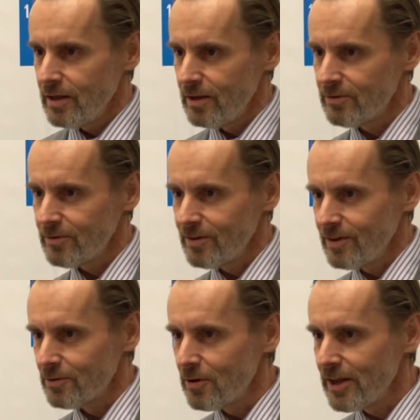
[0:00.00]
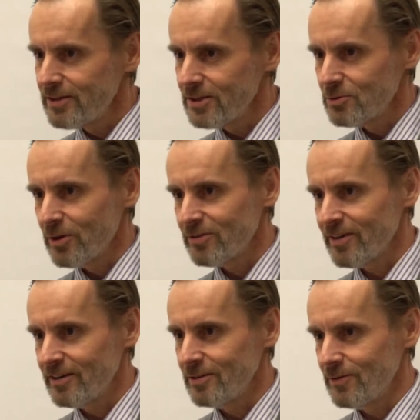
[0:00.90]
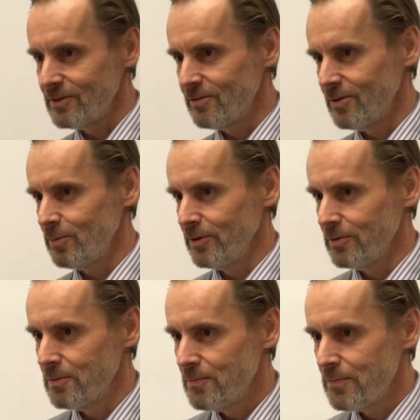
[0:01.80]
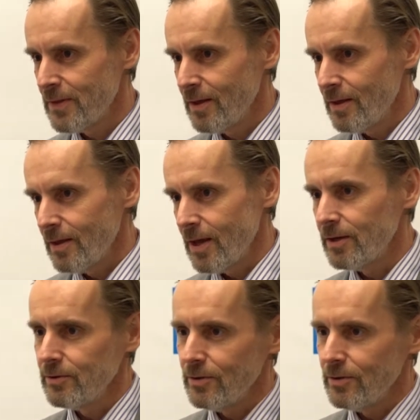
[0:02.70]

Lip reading: is related to a scientific discipline. And